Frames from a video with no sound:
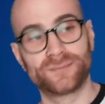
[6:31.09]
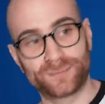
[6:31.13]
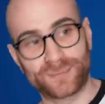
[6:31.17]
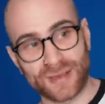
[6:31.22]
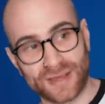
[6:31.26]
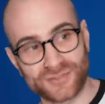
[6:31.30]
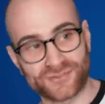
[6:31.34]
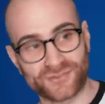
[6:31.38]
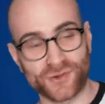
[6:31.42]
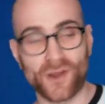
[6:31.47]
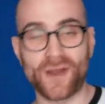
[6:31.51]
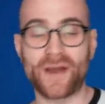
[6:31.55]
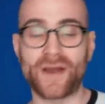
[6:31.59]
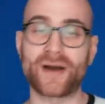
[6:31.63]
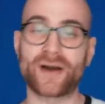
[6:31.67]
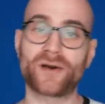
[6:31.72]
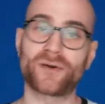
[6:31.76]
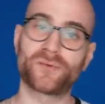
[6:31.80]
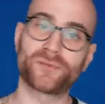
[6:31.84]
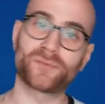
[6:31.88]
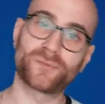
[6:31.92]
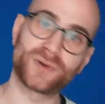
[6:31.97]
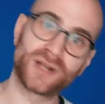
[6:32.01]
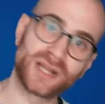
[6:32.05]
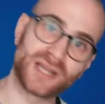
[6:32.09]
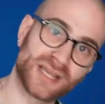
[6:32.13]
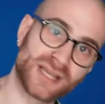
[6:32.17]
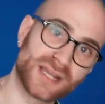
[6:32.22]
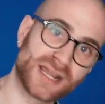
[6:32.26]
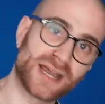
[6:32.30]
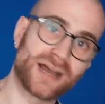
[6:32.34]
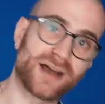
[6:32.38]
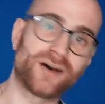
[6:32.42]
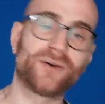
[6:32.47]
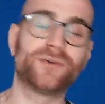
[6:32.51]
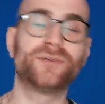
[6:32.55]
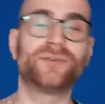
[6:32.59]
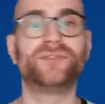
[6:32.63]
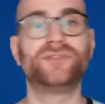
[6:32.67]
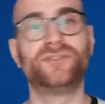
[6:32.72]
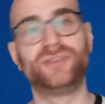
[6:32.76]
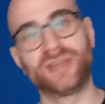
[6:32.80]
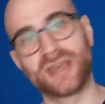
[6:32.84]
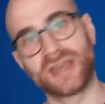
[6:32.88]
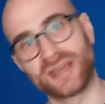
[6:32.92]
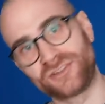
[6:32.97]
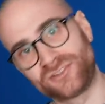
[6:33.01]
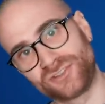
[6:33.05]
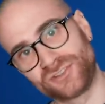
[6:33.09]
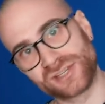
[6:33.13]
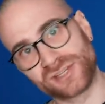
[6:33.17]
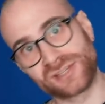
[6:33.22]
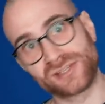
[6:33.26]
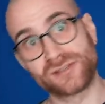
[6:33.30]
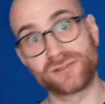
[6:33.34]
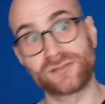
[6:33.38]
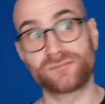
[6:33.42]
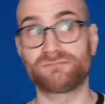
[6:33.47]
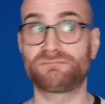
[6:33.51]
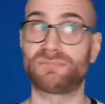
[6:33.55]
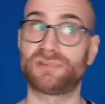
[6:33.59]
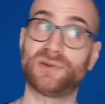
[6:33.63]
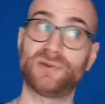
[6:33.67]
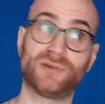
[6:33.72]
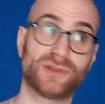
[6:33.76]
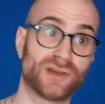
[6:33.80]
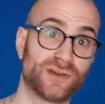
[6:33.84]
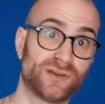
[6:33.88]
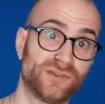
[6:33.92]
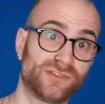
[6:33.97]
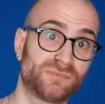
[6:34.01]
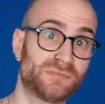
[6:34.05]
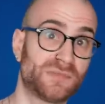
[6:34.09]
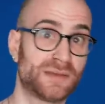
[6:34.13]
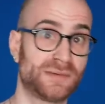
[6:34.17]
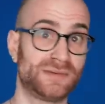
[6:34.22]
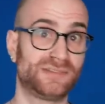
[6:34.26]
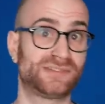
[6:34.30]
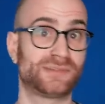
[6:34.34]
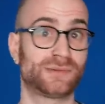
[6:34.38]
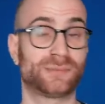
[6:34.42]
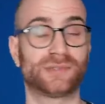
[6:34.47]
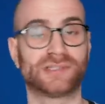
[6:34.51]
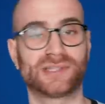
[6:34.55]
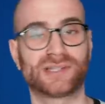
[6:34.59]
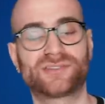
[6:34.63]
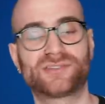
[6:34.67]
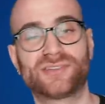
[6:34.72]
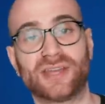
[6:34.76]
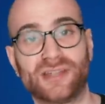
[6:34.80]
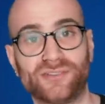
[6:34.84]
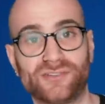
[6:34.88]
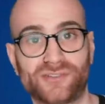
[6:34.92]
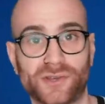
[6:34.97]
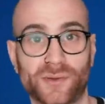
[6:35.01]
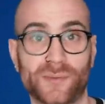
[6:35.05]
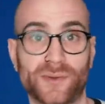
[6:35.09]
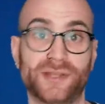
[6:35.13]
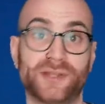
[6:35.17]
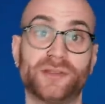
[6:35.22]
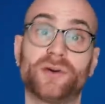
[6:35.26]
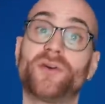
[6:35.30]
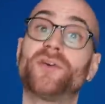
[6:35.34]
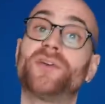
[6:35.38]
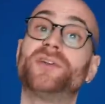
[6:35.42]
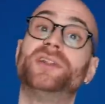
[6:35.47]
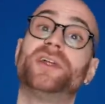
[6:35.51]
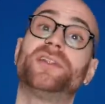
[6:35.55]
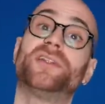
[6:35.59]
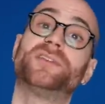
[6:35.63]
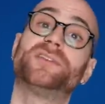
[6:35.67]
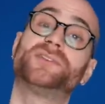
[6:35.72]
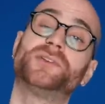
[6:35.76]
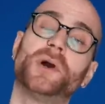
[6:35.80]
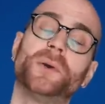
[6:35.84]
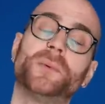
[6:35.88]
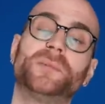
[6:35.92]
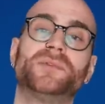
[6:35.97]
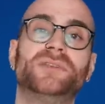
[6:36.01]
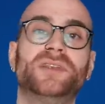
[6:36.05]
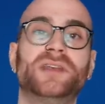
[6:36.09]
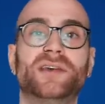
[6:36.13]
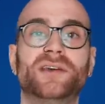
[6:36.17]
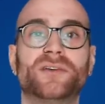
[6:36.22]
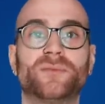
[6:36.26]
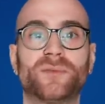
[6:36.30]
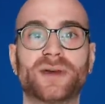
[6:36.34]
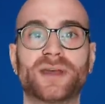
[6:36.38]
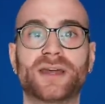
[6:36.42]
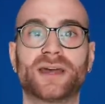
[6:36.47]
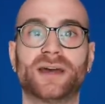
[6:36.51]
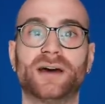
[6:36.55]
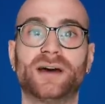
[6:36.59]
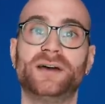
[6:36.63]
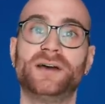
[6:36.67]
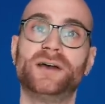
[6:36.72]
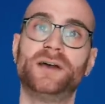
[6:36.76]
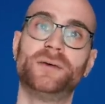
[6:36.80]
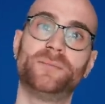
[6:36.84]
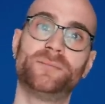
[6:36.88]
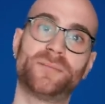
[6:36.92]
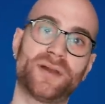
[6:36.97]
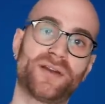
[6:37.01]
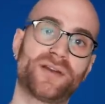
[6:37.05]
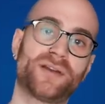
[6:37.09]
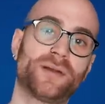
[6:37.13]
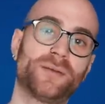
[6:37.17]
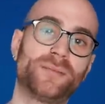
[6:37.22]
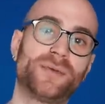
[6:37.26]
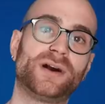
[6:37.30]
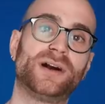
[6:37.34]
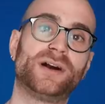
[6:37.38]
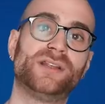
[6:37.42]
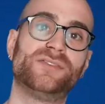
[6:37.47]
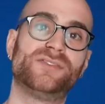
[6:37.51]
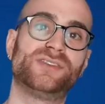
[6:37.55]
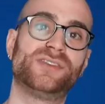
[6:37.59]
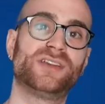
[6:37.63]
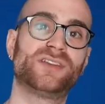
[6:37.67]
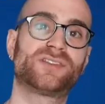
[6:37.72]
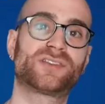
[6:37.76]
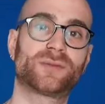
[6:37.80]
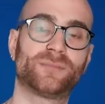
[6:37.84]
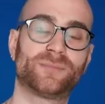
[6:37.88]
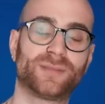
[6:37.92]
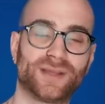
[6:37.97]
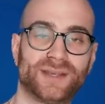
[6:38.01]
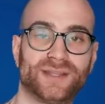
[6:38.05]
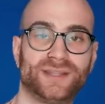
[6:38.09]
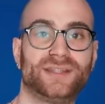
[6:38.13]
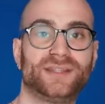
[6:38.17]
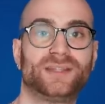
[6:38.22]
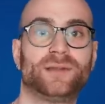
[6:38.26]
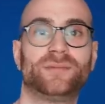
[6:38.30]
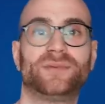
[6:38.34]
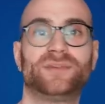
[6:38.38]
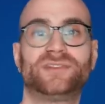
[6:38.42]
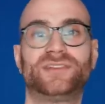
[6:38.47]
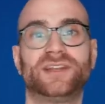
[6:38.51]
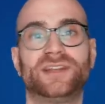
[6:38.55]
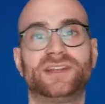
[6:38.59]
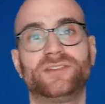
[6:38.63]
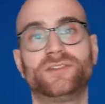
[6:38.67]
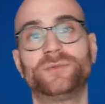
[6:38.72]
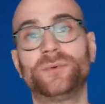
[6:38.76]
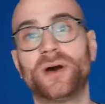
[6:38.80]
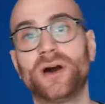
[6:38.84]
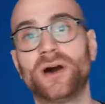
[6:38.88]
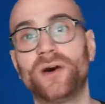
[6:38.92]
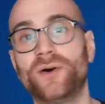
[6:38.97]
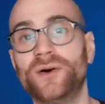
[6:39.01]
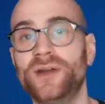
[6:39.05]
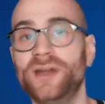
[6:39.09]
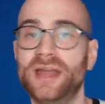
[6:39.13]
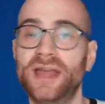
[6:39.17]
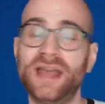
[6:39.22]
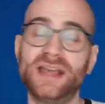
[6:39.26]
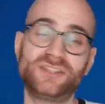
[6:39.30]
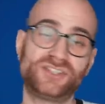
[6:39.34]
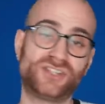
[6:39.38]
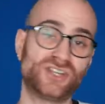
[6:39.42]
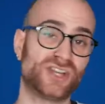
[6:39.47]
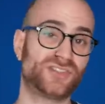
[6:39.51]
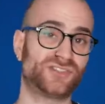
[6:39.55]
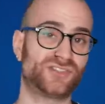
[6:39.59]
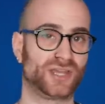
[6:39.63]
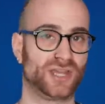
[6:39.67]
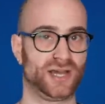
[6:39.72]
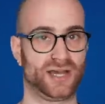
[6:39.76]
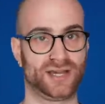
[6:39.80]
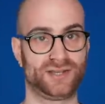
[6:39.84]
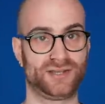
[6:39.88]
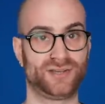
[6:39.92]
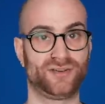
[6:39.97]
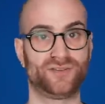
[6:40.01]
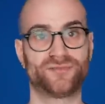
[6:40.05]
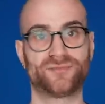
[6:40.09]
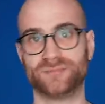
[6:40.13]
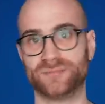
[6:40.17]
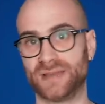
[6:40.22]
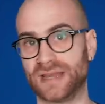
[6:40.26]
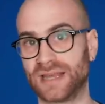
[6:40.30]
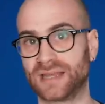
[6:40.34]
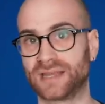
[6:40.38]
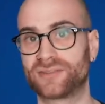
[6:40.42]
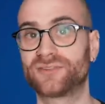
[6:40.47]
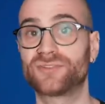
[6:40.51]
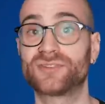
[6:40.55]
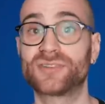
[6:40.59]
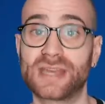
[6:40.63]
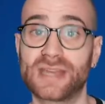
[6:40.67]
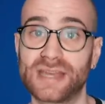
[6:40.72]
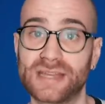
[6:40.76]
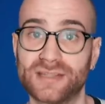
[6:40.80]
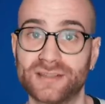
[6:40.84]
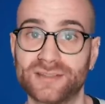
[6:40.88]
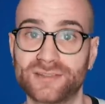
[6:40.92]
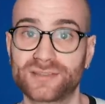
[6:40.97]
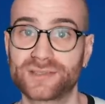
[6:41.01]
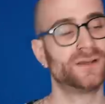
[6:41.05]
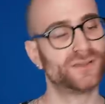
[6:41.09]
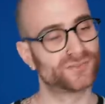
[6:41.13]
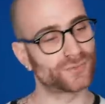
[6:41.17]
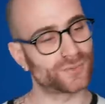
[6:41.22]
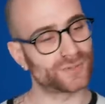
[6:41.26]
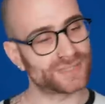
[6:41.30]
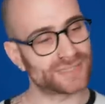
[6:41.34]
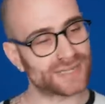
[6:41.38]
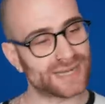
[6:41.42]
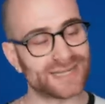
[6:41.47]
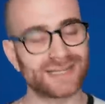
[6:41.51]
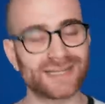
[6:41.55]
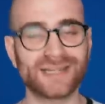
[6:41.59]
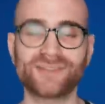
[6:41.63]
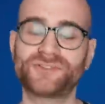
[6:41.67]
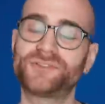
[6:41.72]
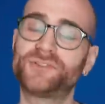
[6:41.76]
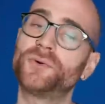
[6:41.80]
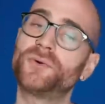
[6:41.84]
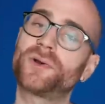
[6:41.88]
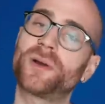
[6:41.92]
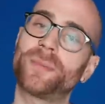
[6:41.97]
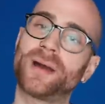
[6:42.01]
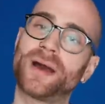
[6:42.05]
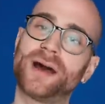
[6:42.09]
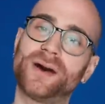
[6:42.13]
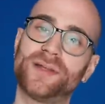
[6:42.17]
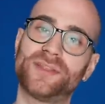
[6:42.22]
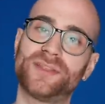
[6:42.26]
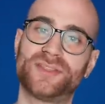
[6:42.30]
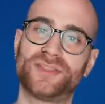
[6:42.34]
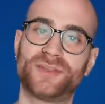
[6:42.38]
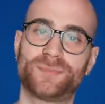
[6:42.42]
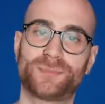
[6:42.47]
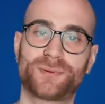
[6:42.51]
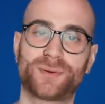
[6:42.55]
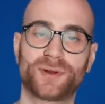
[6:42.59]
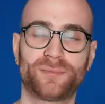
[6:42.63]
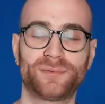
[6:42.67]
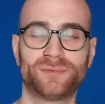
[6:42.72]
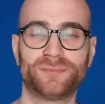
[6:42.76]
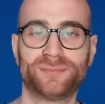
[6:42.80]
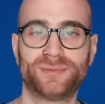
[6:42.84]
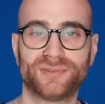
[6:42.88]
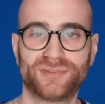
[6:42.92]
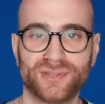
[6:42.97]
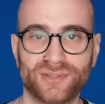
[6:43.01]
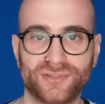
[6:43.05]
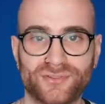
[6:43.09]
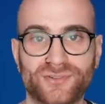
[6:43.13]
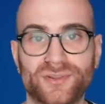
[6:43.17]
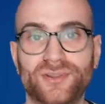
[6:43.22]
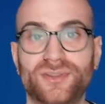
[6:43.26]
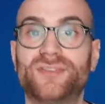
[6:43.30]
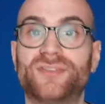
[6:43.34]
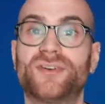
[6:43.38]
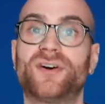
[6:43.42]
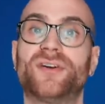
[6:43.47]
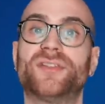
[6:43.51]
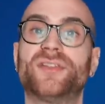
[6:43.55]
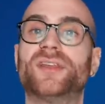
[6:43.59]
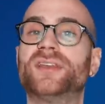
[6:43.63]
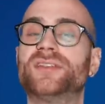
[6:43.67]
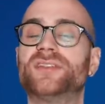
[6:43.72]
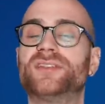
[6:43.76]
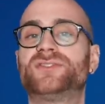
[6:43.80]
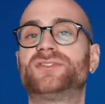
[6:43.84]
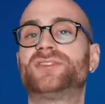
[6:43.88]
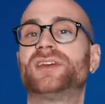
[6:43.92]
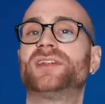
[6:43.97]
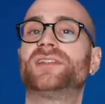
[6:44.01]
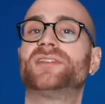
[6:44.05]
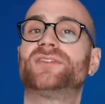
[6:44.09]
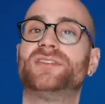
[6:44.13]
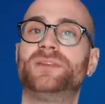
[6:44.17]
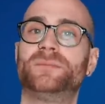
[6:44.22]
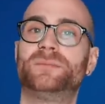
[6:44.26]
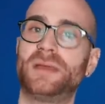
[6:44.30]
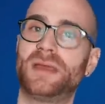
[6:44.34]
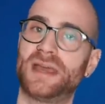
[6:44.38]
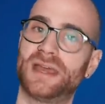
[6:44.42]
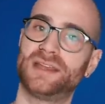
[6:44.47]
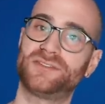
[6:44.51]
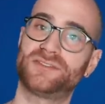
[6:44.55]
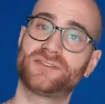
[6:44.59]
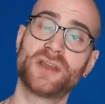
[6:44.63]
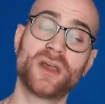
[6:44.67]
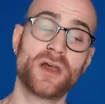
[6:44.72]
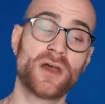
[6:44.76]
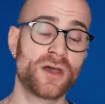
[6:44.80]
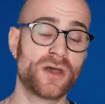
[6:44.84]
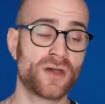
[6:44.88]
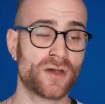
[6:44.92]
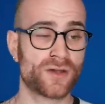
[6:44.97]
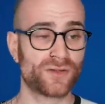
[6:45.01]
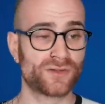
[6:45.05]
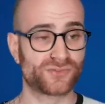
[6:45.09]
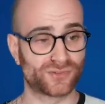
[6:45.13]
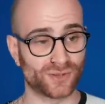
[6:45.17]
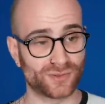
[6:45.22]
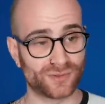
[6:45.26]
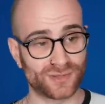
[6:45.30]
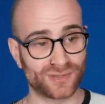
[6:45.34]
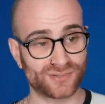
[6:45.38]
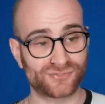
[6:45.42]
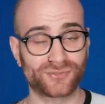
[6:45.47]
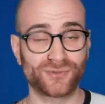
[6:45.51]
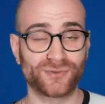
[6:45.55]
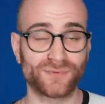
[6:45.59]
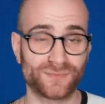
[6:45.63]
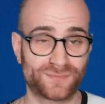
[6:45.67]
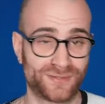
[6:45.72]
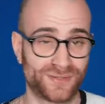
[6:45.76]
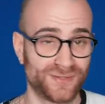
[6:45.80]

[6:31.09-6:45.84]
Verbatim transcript: Pedro out, Willian out, Ziyech in, who knows, maybe someone like Sancho in, or another top tier winger, bearing in mind Ziyech can play in the number 10 as well, it just kind of makes sense. So on that, let's talk about the problem positions on the Chelsea pitch. So let's do